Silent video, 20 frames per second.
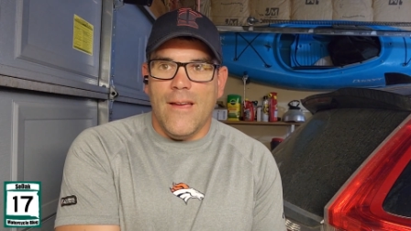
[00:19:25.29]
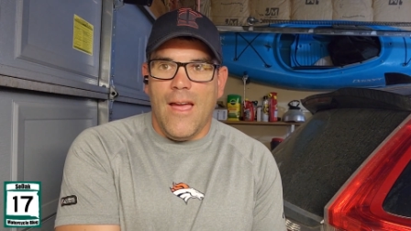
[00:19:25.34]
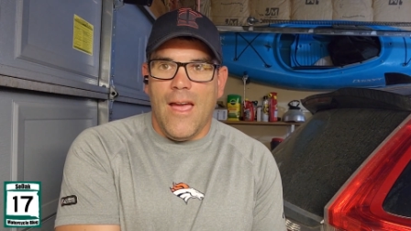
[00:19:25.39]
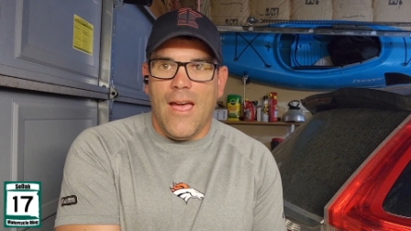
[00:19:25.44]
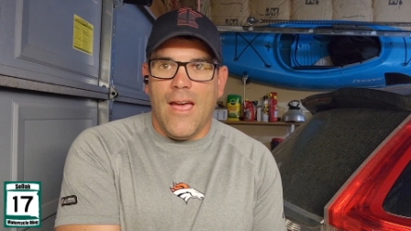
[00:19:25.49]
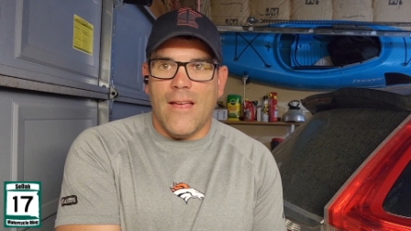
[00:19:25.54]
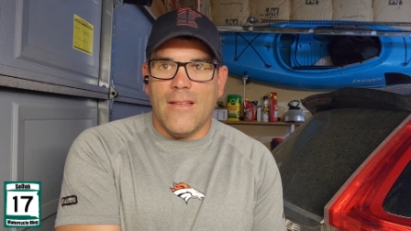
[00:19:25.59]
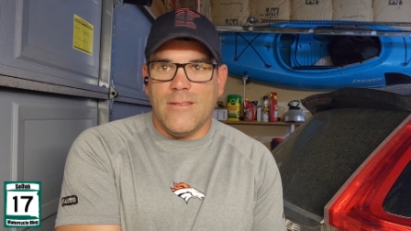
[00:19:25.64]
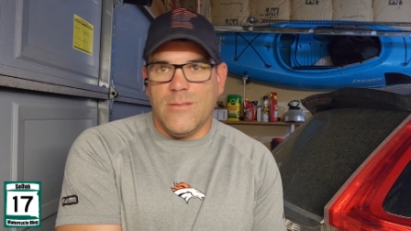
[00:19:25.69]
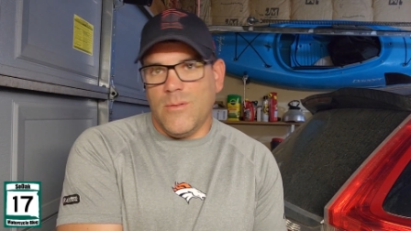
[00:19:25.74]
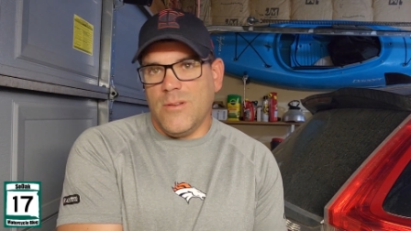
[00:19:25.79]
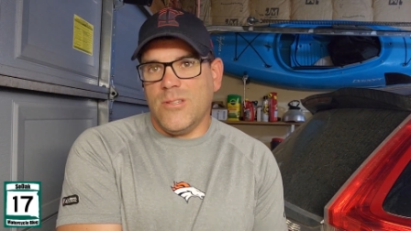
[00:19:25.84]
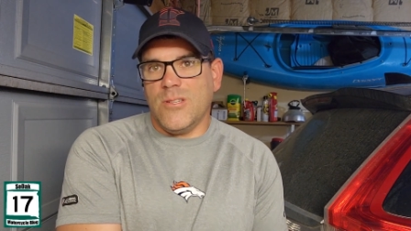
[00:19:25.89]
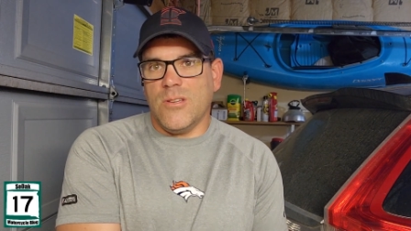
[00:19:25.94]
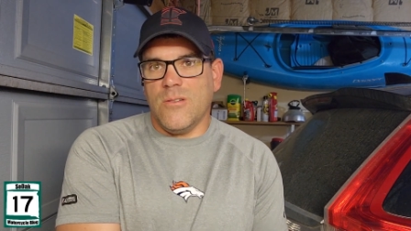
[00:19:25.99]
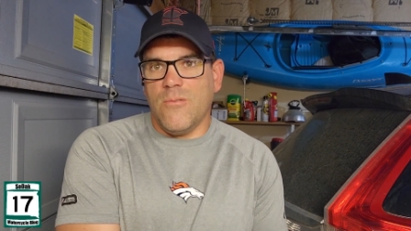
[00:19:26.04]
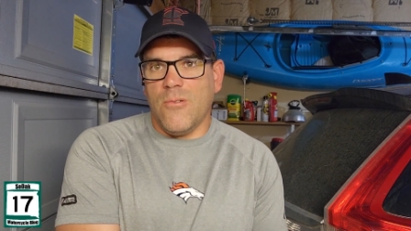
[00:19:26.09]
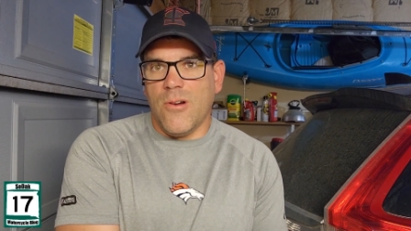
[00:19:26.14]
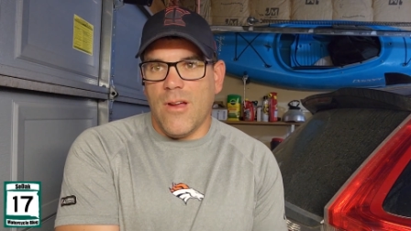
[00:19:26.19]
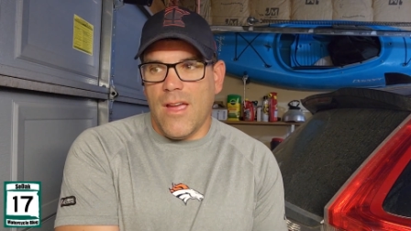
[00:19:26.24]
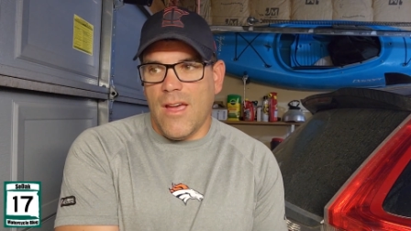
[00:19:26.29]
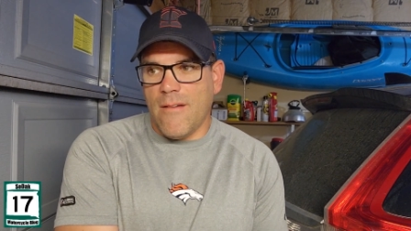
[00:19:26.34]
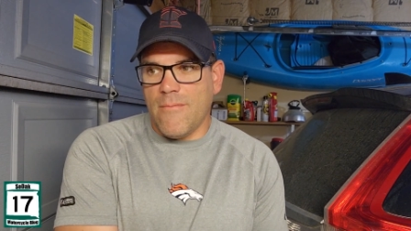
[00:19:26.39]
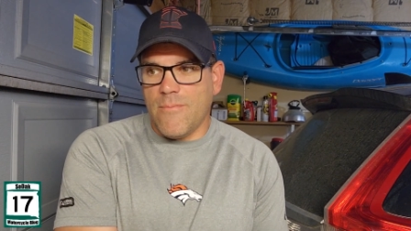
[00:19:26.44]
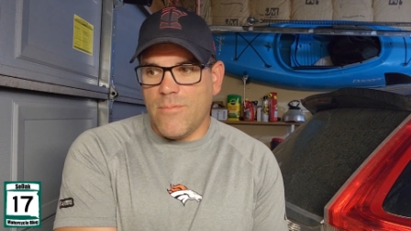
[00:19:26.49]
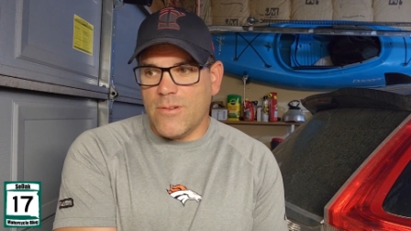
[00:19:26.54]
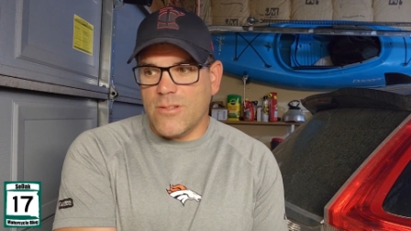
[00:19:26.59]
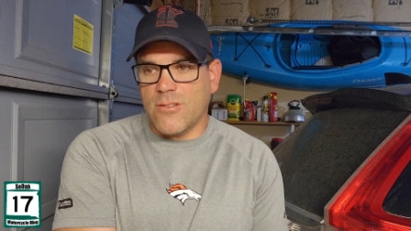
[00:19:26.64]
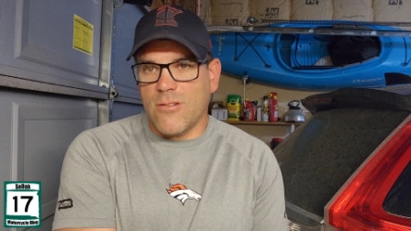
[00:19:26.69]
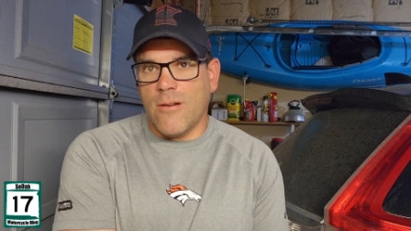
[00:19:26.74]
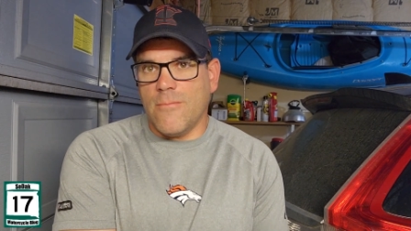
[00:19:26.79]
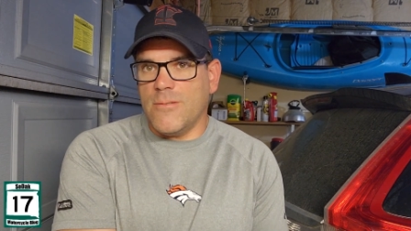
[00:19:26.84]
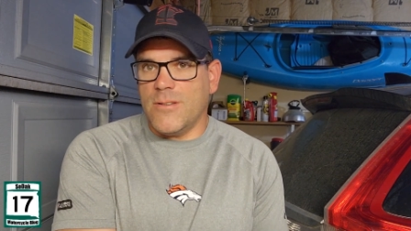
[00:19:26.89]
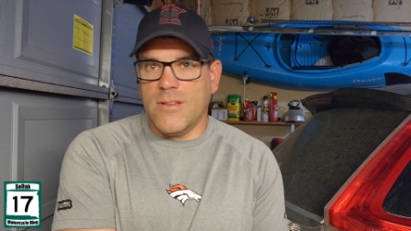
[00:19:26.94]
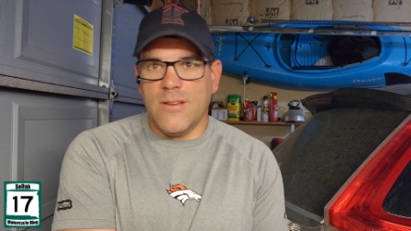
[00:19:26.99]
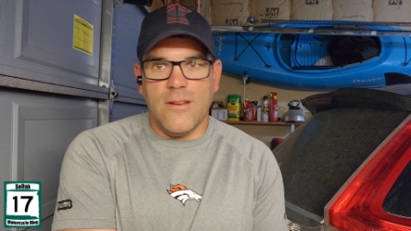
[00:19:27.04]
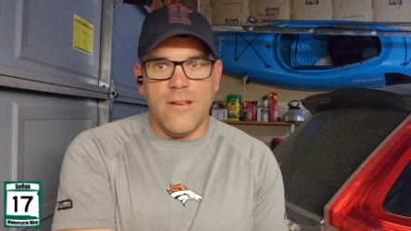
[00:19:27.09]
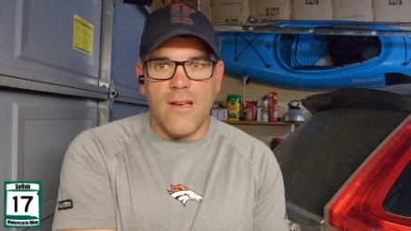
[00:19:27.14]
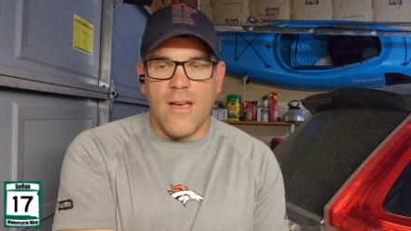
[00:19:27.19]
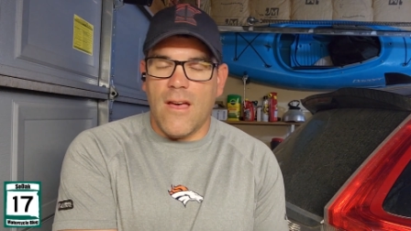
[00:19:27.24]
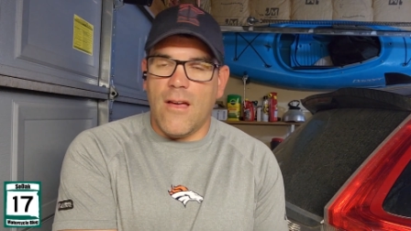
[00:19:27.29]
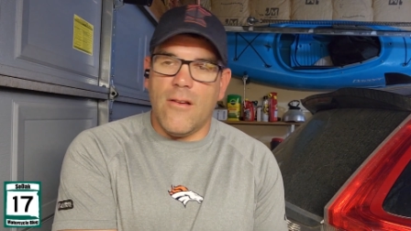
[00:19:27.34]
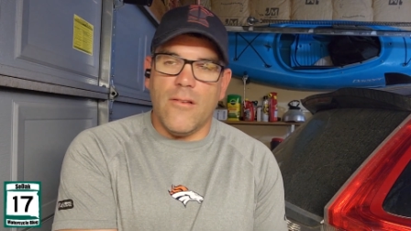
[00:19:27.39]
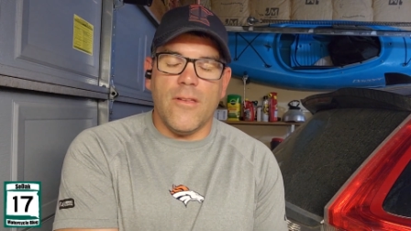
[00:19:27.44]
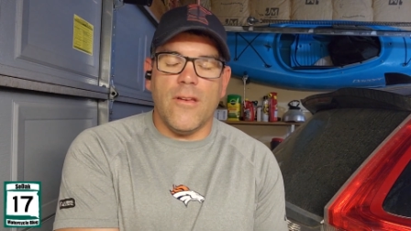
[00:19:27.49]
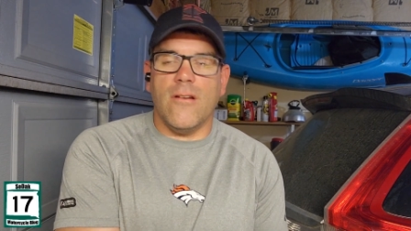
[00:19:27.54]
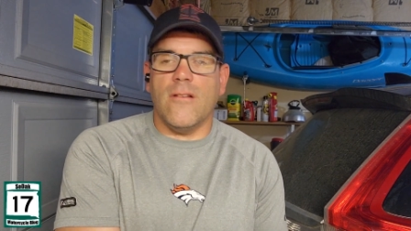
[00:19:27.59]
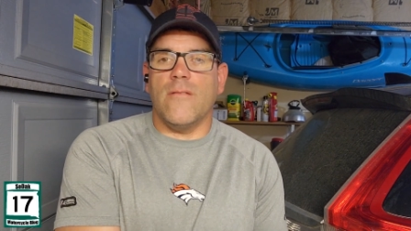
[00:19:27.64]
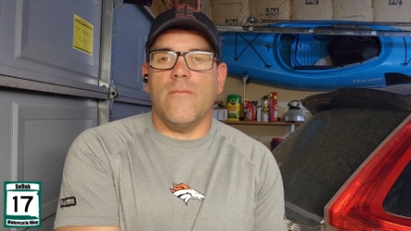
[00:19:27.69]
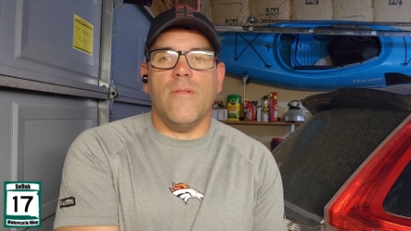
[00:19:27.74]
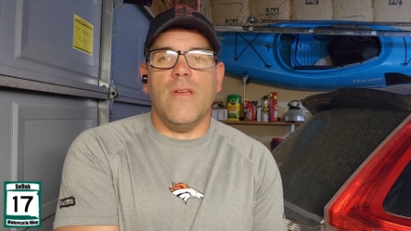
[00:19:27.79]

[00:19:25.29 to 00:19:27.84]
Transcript: And especially where you have prescription, you got all here.